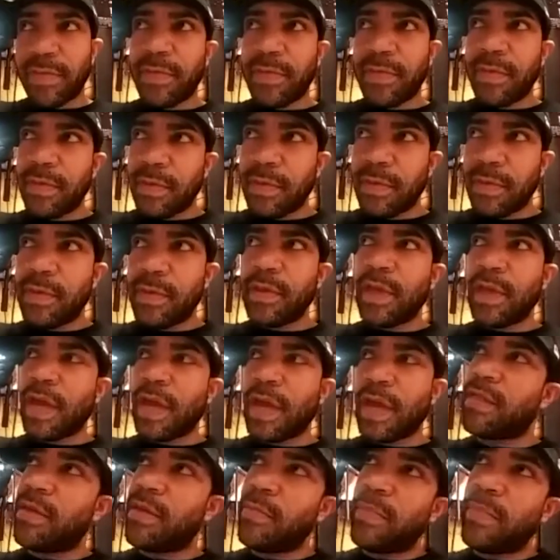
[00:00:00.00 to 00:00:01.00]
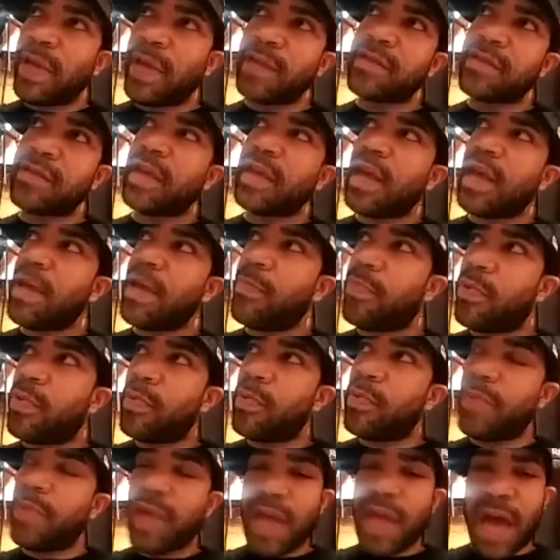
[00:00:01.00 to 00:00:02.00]
Yeah, the mixtape will
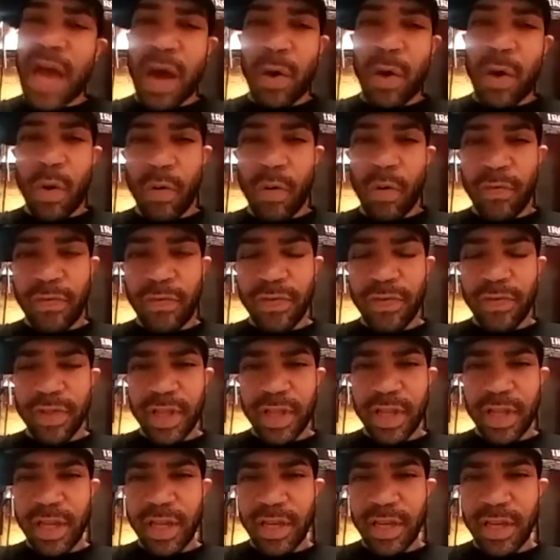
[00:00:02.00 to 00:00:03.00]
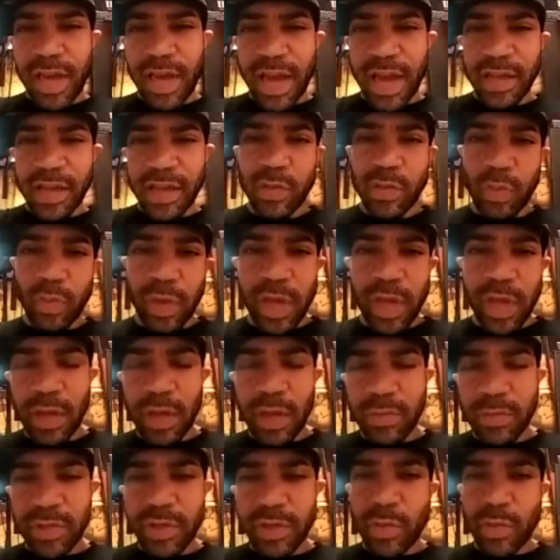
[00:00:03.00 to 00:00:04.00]
be out hopefully next week. I'm
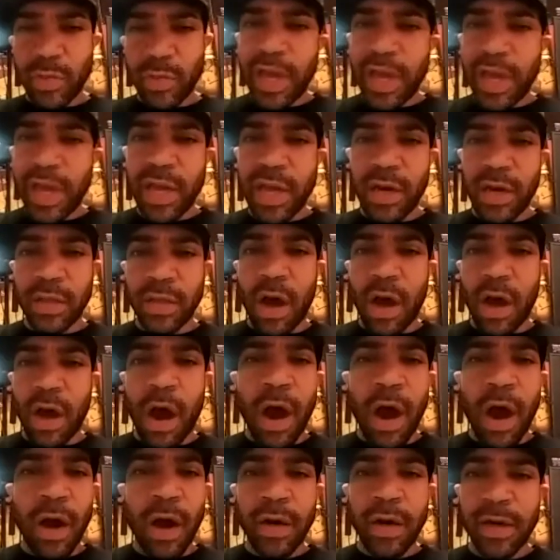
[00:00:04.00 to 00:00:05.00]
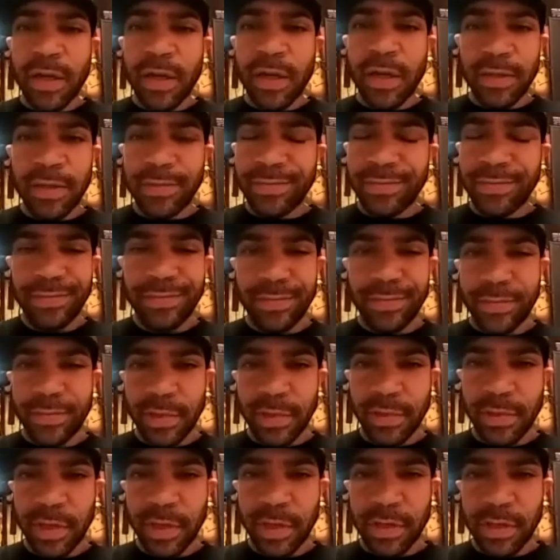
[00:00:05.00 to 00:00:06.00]
just waiting on the art, and then
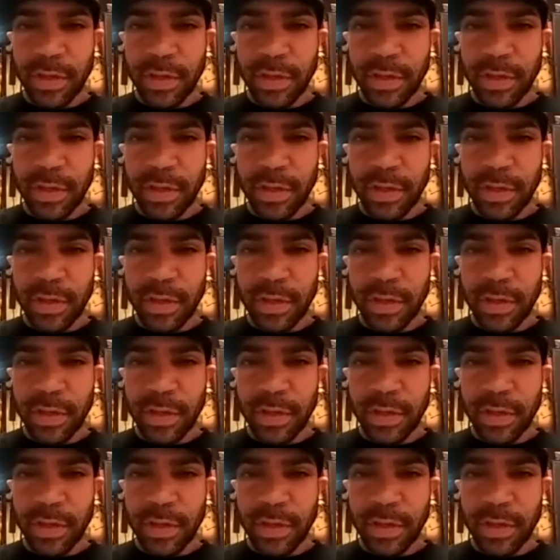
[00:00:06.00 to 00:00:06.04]
the shit will